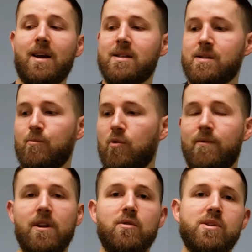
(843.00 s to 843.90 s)
got some more
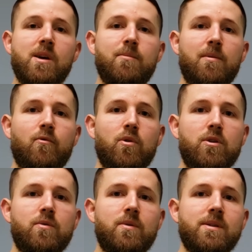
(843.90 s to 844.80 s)
videos coming up for
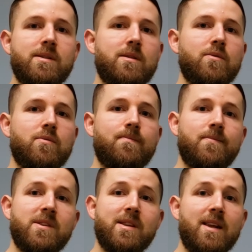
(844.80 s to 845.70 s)
you, so
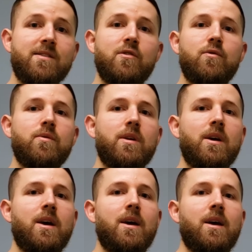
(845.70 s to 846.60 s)
stay tuned.
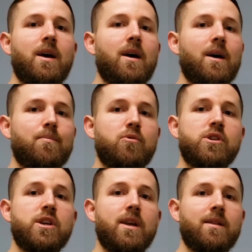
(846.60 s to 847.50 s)

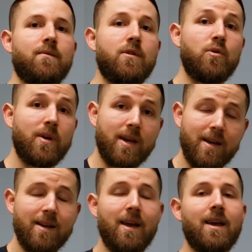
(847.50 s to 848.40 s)
Appreciate the
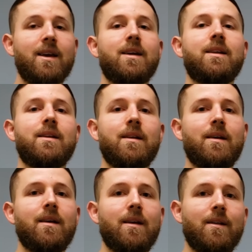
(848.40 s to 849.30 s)
viewing, and
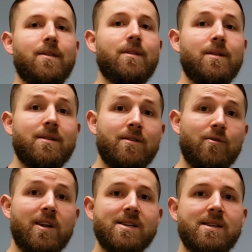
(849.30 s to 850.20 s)
till
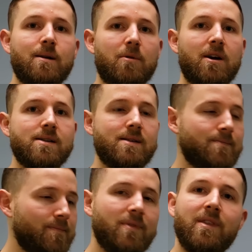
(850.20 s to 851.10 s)
next time, guys.
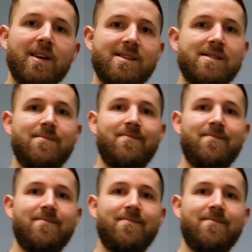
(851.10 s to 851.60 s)
Thanks.